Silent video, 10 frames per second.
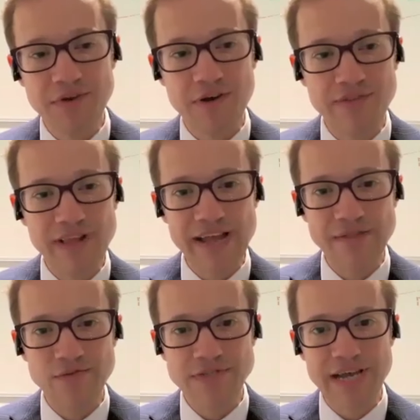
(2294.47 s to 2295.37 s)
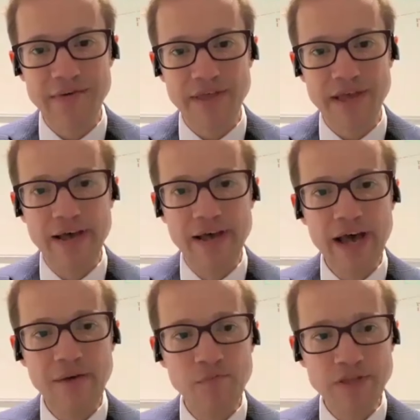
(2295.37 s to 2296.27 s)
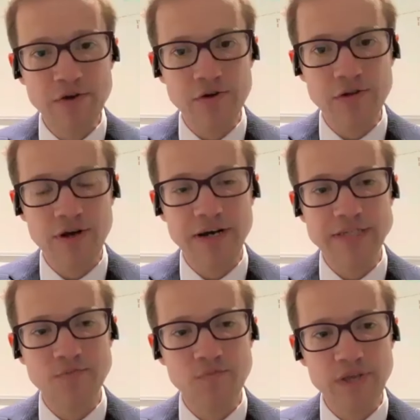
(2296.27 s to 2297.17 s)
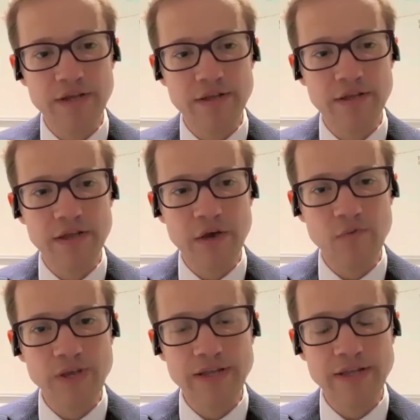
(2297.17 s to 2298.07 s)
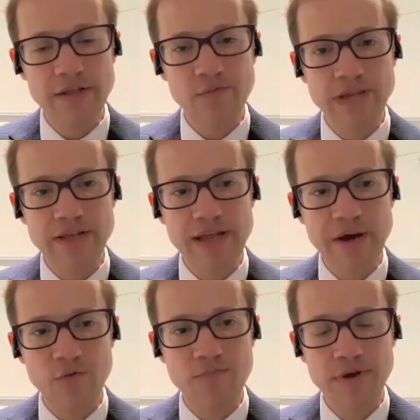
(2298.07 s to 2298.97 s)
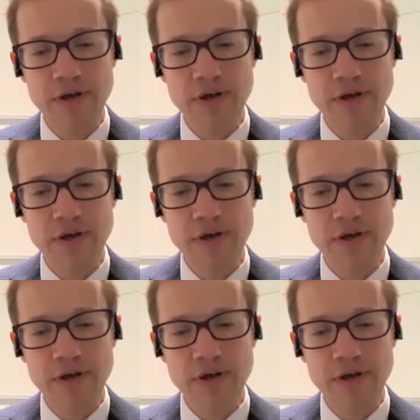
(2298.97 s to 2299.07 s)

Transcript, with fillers: of landlords out there and we're the good guys and we can you know we can we can help